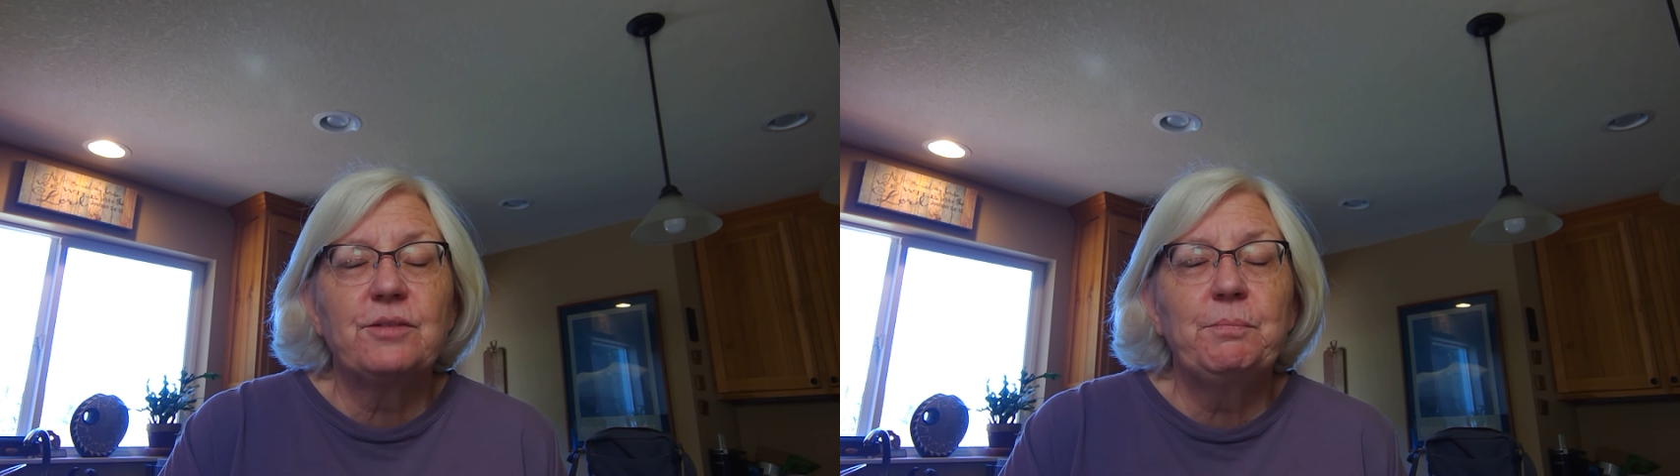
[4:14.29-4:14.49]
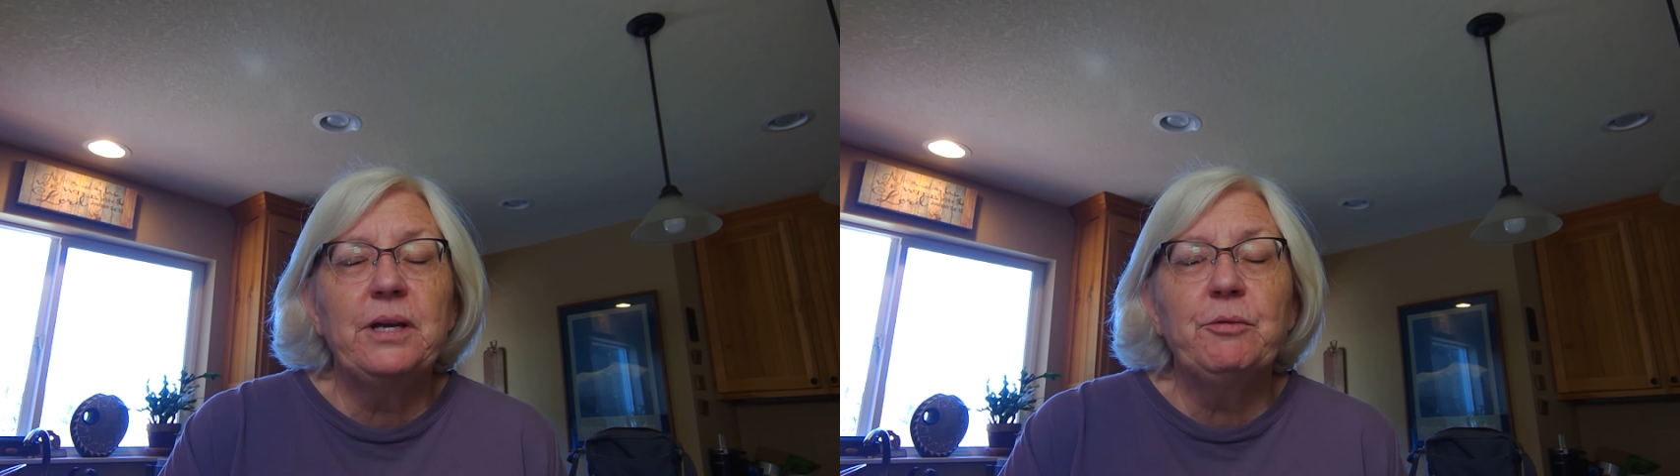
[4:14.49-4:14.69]

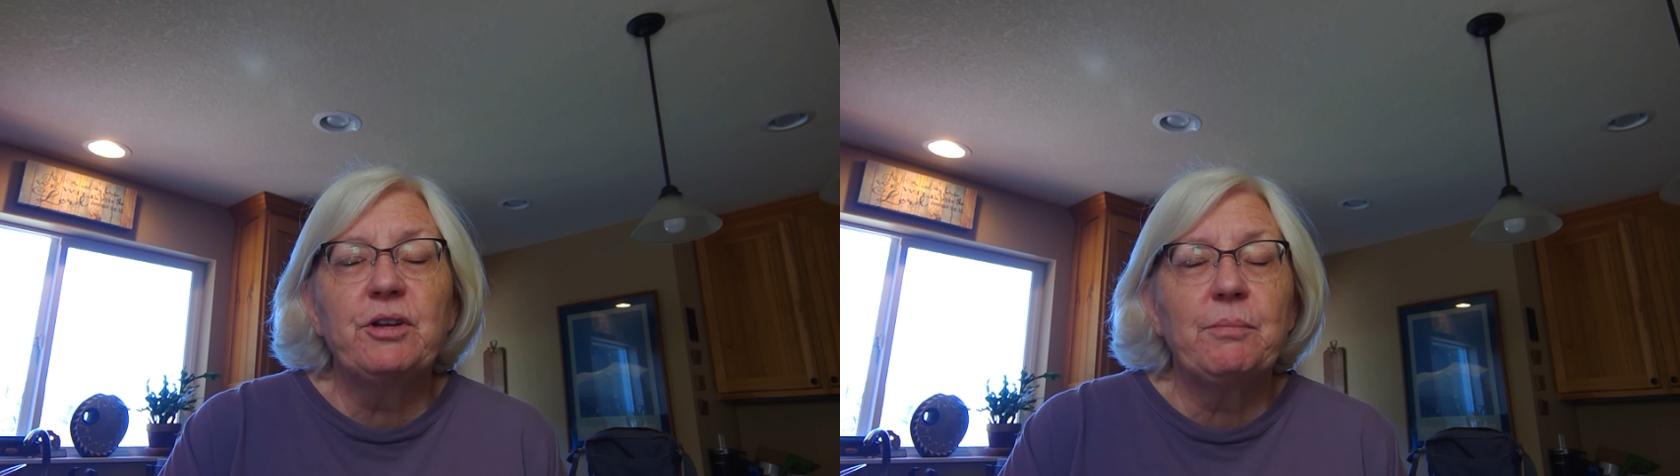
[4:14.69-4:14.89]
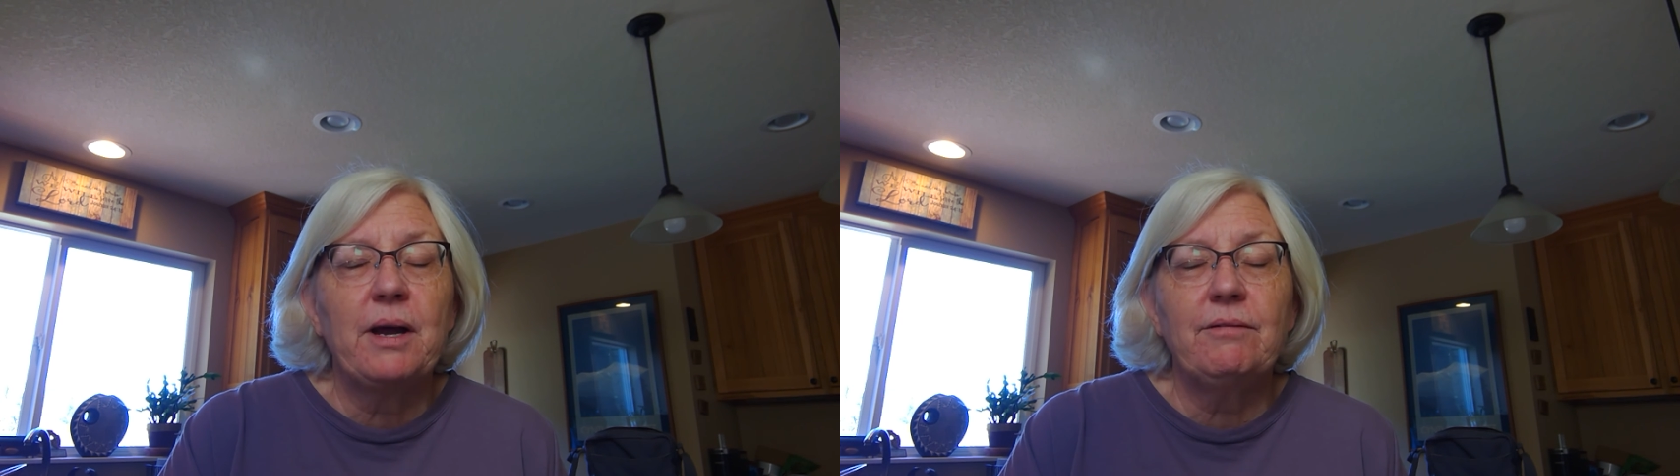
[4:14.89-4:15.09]
Be
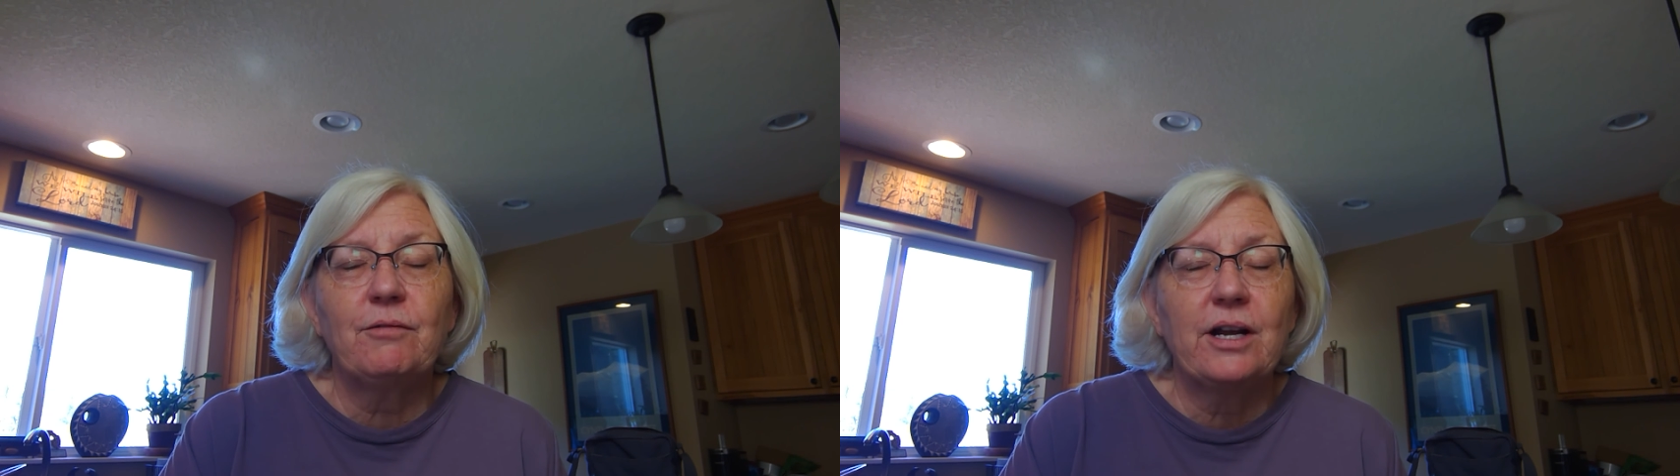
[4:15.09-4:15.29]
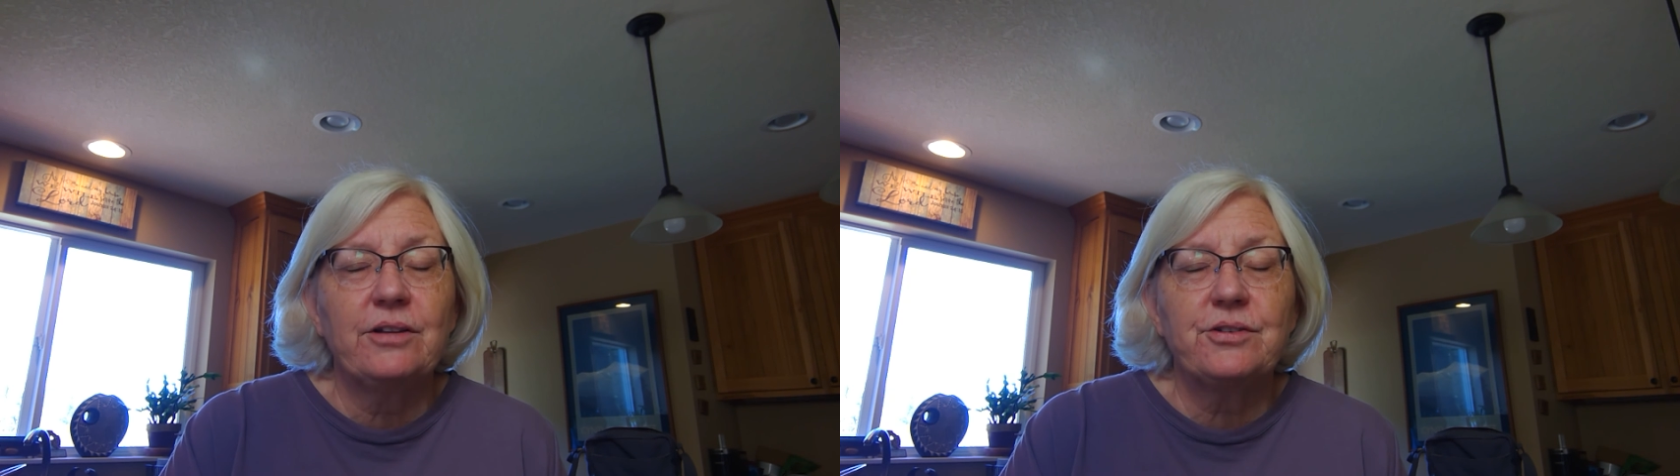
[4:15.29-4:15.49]
with my
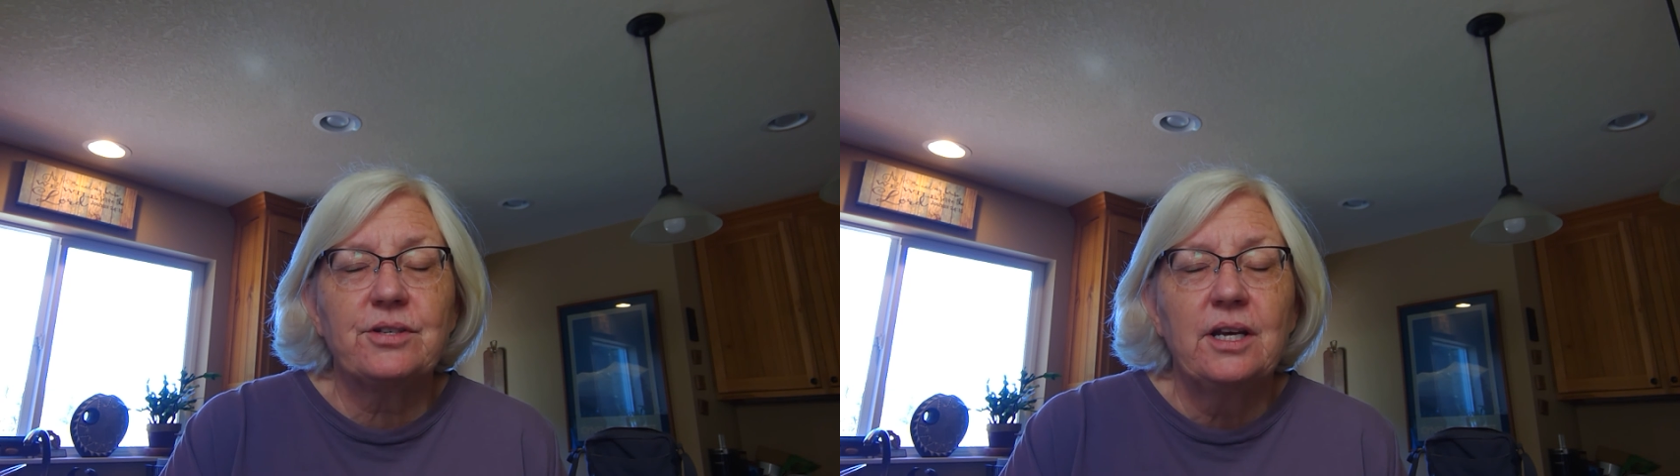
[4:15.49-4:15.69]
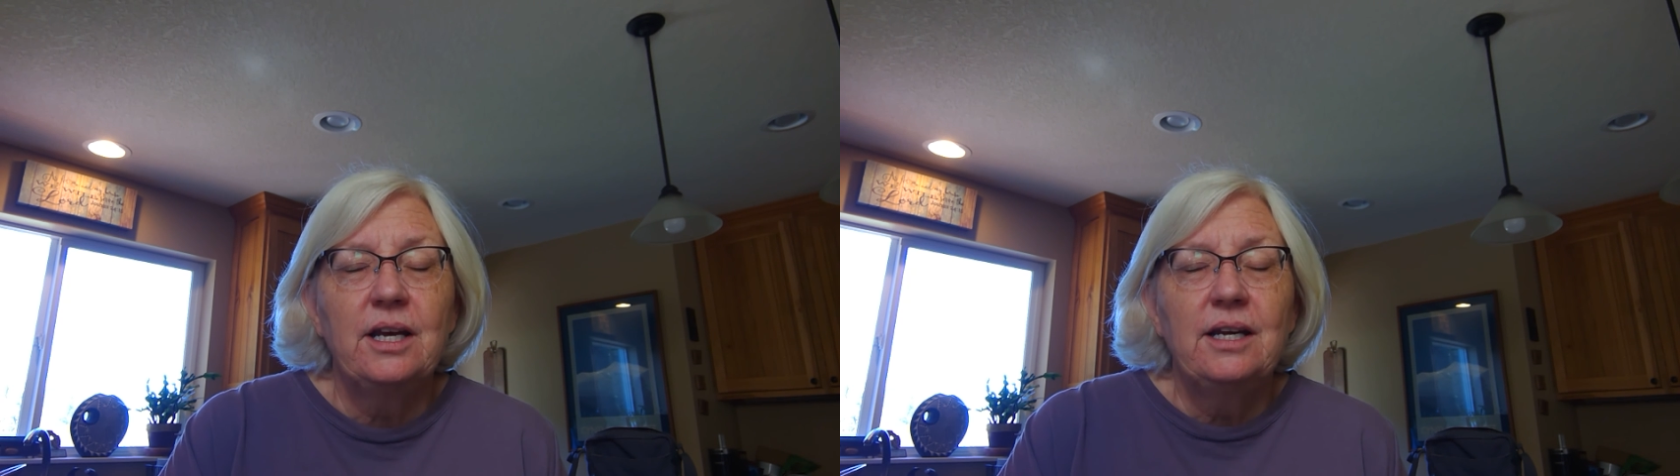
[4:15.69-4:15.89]
friends,